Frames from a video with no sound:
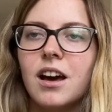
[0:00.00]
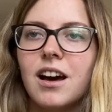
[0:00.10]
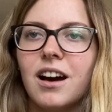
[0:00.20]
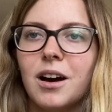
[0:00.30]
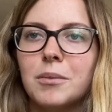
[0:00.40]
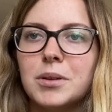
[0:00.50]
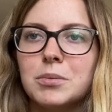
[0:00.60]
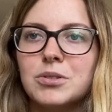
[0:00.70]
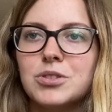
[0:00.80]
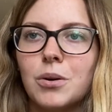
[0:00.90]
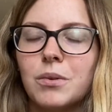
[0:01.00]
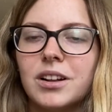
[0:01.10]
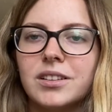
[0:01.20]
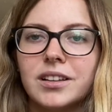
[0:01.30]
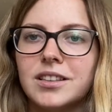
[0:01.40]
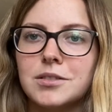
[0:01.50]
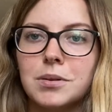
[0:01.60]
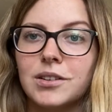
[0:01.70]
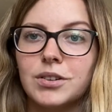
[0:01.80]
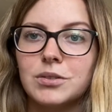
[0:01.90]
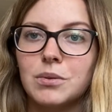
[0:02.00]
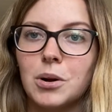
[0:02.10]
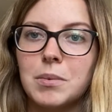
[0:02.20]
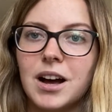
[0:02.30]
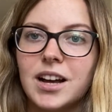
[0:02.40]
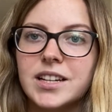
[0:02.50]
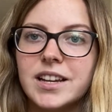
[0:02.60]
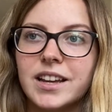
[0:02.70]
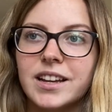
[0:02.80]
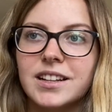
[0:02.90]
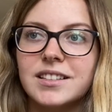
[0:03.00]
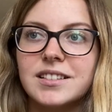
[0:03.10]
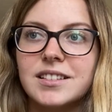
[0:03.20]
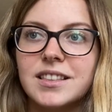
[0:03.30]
um, people don't want like this perfect robot and